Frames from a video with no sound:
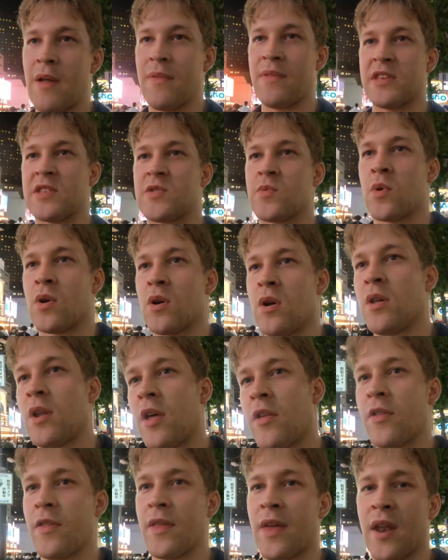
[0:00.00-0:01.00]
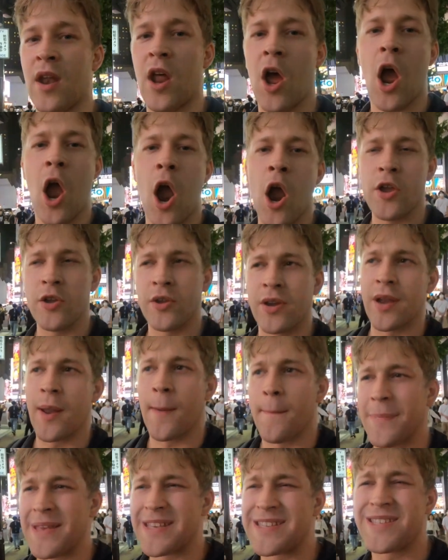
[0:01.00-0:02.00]
in this world other than, are you going to
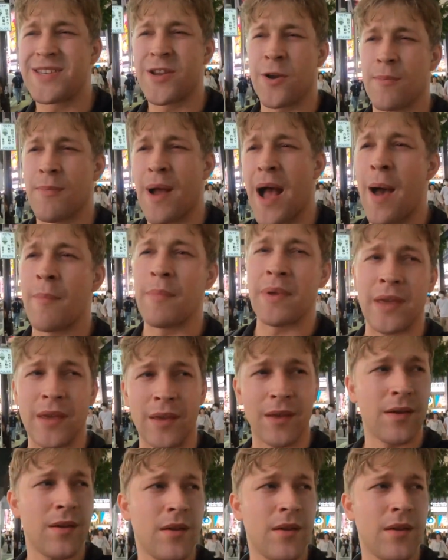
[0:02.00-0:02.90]
miss your mommy